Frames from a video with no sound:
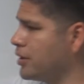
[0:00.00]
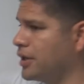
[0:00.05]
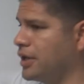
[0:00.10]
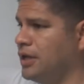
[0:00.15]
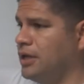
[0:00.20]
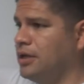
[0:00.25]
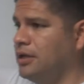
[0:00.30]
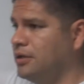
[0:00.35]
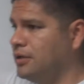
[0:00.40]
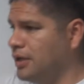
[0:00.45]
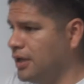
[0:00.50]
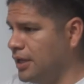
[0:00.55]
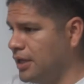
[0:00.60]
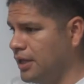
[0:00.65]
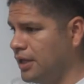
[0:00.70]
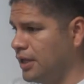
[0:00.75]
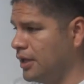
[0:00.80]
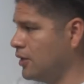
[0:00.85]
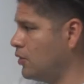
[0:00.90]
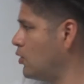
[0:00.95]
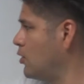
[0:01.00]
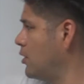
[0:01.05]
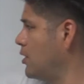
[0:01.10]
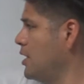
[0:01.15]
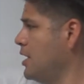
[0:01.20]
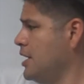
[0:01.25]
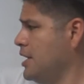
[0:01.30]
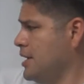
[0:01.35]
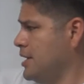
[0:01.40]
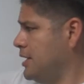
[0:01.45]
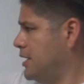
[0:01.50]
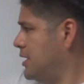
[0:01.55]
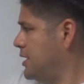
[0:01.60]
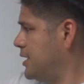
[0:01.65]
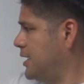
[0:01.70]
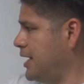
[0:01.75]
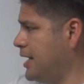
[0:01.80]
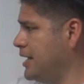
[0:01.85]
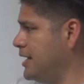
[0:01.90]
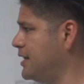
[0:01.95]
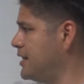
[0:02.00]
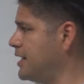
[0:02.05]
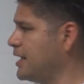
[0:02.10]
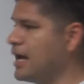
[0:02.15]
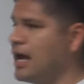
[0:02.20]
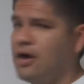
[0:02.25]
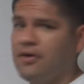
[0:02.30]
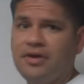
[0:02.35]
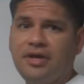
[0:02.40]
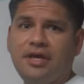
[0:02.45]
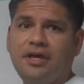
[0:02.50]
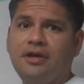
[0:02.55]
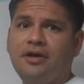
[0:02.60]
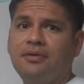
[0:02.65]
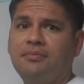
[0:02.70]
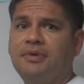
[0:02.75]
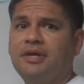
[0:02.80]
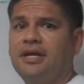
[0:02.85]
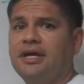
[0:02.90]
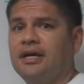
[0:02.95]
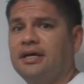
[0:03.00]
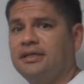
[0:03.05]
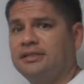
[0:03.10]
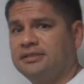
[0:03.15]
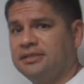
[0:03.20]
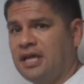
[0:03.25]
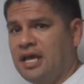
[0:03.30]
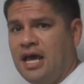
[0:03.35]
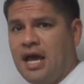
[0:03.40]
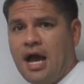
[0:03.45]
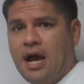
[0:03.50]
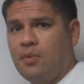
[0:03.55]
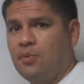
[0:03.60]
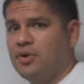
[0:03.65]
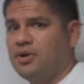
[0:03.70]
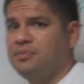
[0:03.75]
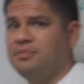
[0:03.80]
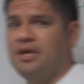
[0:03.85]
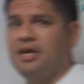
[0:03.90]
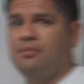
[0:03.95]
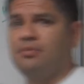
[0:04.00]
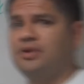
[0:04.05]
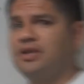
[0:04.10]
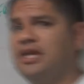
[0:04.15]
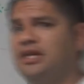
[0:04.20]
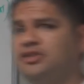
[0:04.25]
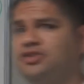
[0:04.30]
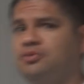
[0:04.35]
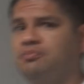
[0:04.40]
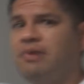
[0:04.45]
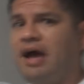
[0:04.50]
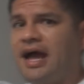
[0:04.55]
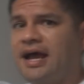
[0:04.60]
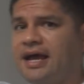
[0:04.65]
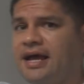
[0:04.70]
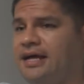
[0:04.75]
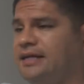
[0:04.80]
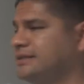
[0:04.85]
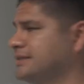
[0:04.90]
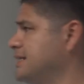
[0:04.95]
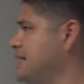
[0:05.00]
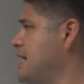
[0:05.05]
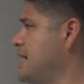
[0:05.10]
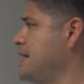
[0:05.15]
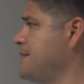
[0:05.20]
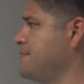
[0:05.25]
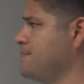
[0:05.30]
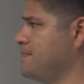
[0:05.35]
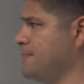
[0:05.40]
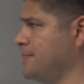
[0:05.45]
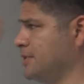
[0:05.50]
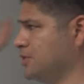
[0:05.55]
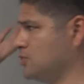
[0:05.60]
Oregon, or anything out here because I wouldn't be able to get you back on time.